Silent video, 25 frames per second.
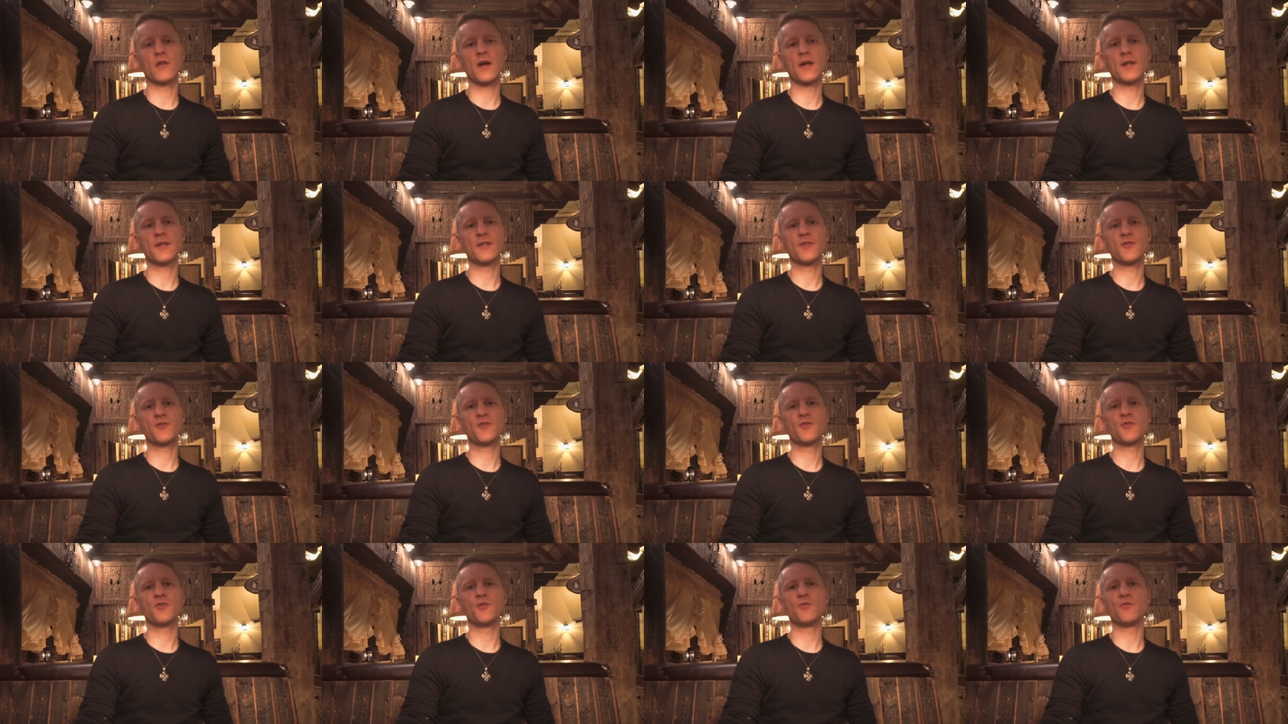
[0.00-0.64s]

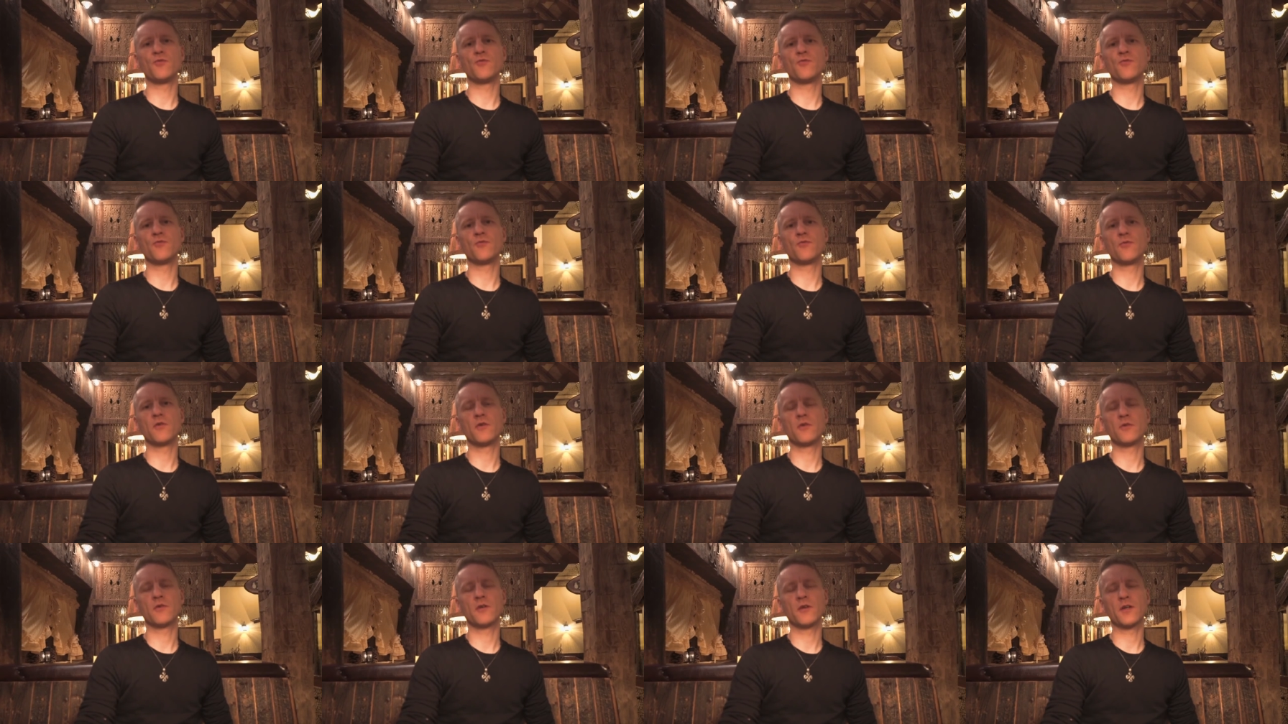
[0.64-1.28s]
like
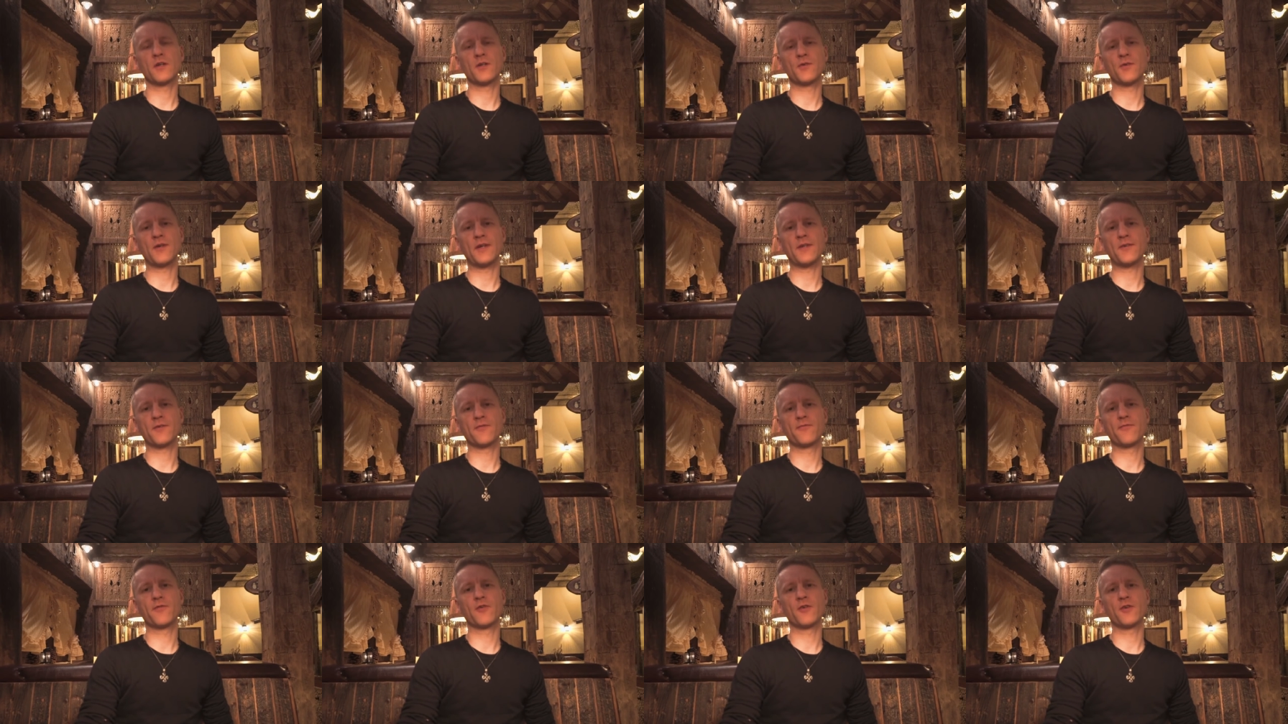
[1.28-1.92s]
to
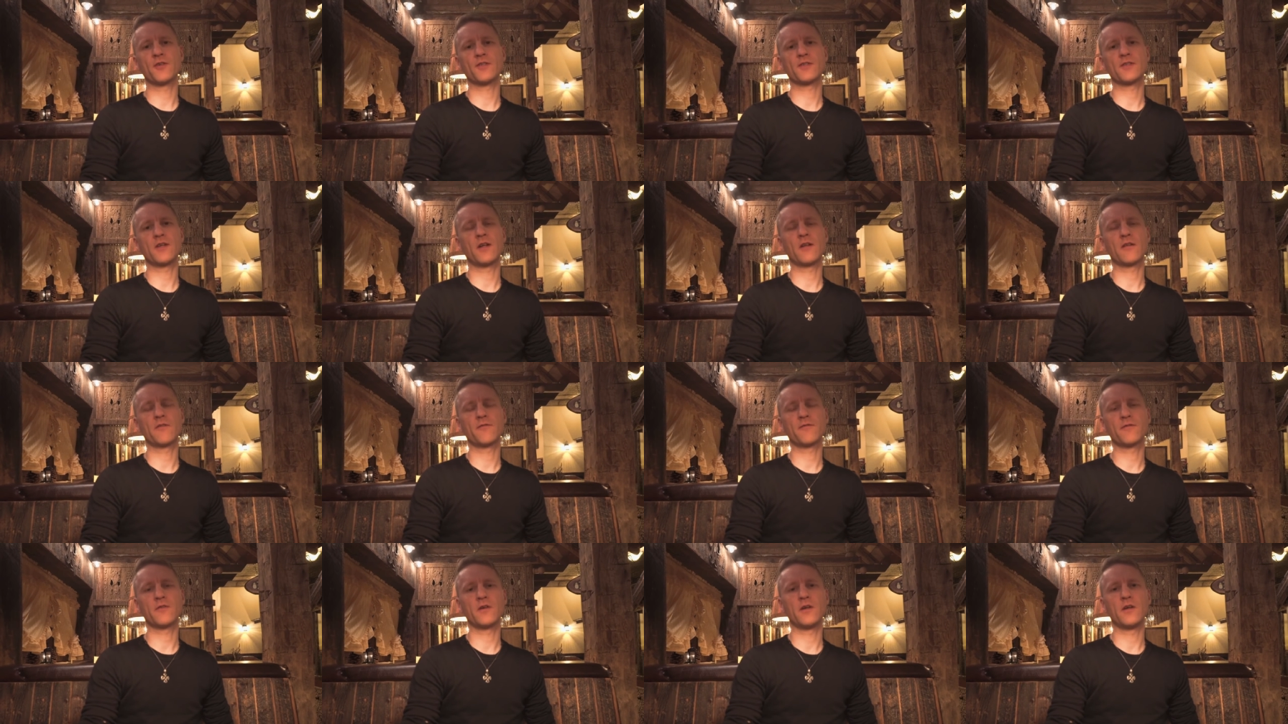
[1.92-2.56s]
create for
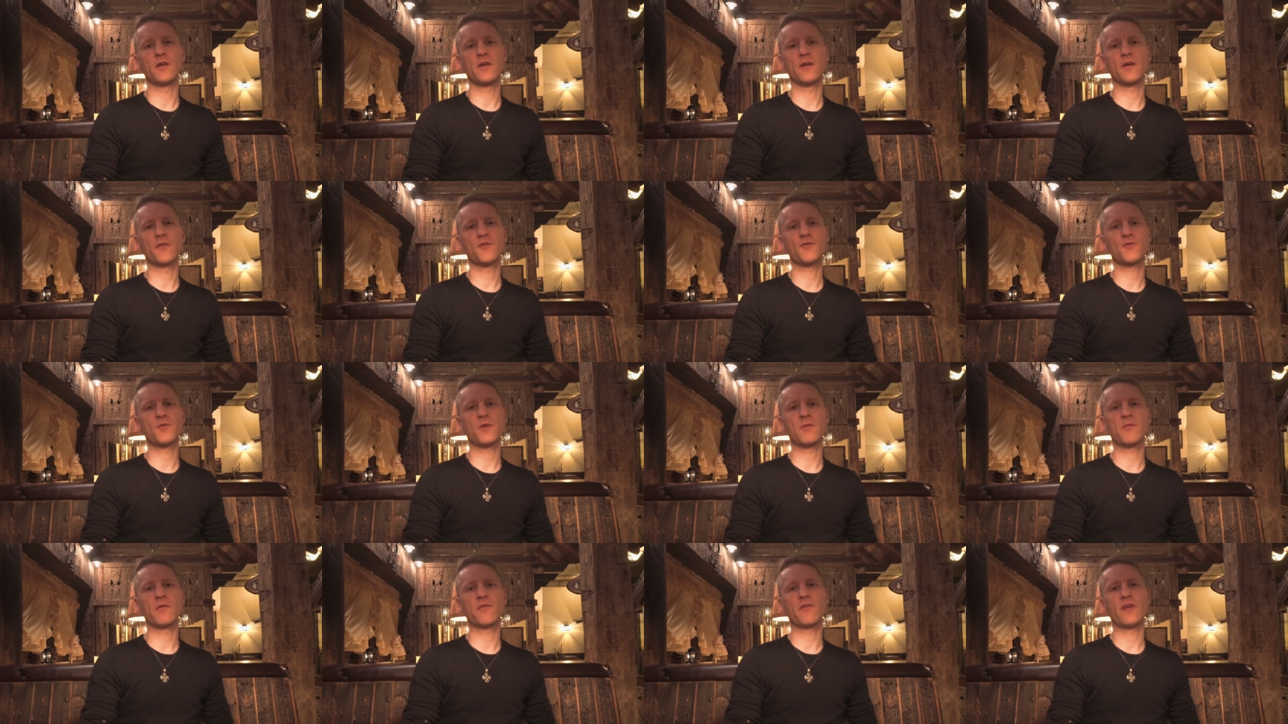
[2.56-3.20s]
yourself another
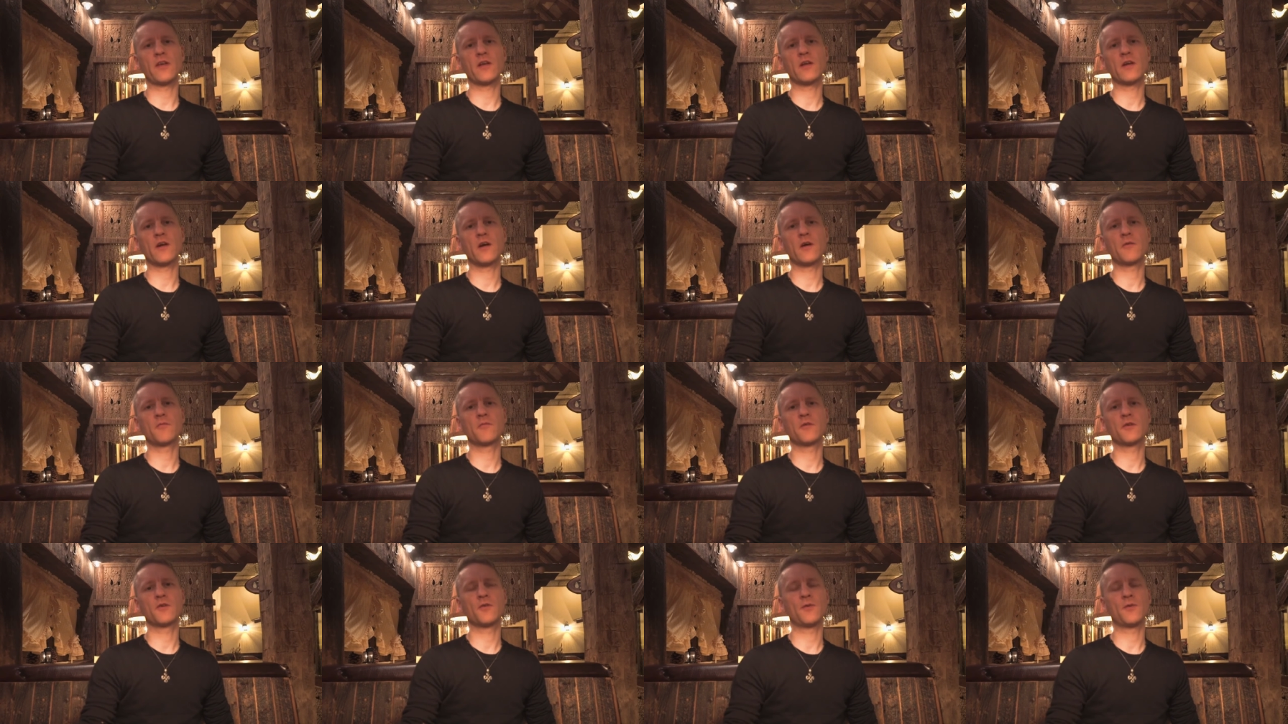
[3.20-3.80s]
stream of income,